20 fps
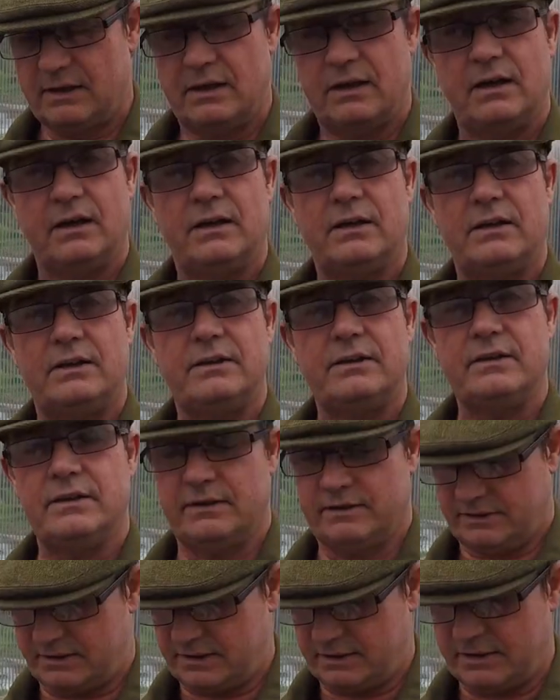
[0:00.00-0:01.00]
and
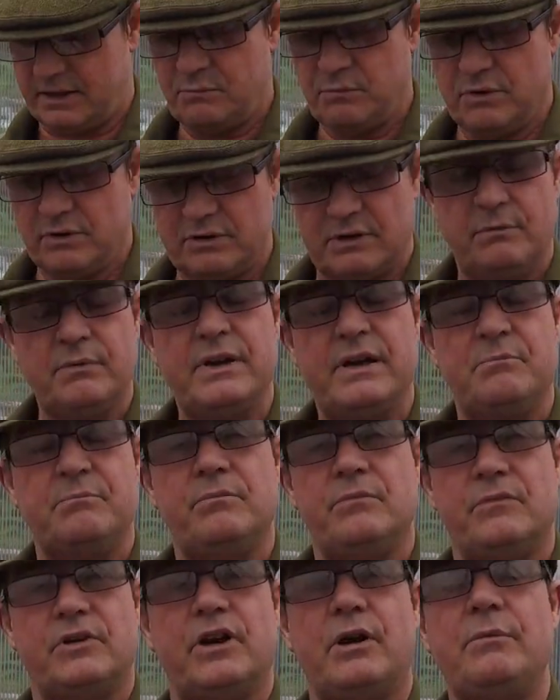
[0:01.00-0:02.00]
they were
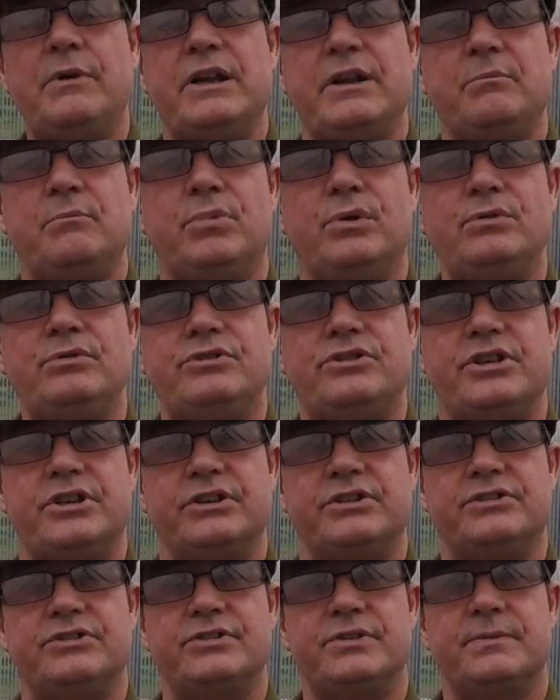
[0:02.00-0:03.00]
growing in
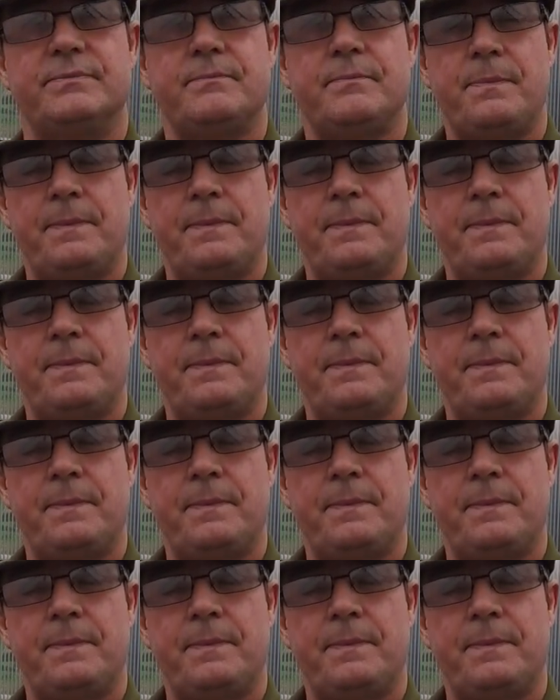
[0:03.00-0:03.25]
bunches.